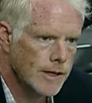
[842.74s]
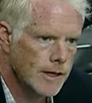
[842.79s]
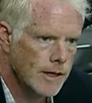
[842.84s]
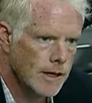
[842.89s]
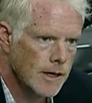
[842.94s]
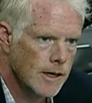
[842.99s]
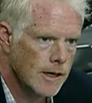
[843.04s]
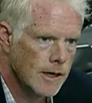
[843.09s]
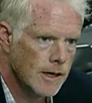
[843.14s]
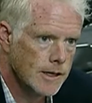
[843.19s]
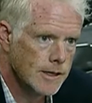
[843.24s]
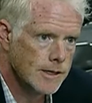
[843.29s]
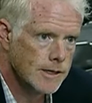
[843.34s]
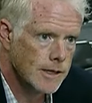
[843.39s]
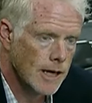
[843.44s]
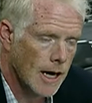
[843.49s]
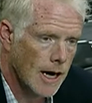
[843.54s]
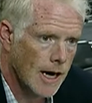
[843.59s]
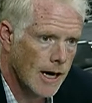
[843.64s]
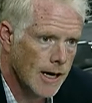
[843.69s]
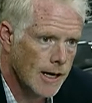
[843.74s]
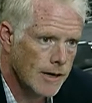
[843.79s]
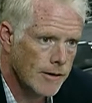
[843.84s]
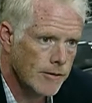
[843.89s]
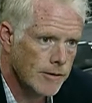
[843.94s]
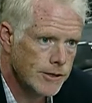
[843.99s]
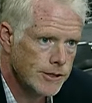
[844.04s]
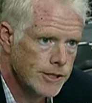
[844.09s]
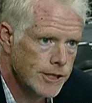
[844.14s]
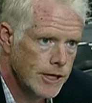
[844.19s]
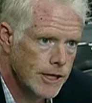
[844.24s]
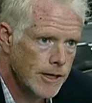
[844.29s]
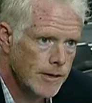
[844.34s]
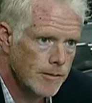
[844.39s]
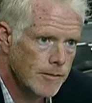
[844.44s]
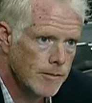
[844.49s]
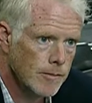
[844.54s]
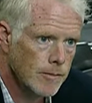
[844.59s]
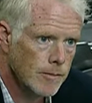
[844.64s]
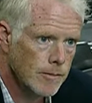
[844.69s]
the Assad
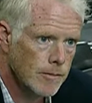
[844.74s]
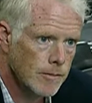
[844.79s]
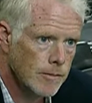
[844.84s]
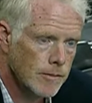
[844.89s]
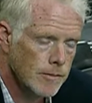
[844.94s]
regime